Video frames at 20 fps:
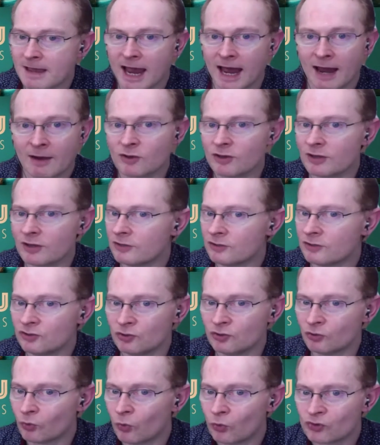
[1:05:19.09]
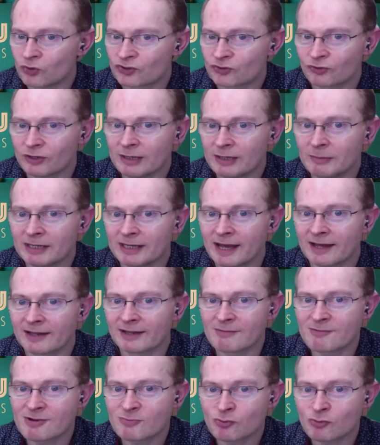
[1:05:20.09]
And you're all screaming now,
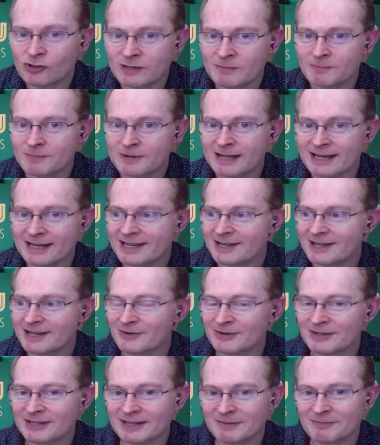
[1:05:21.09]
well, what the bloody hell,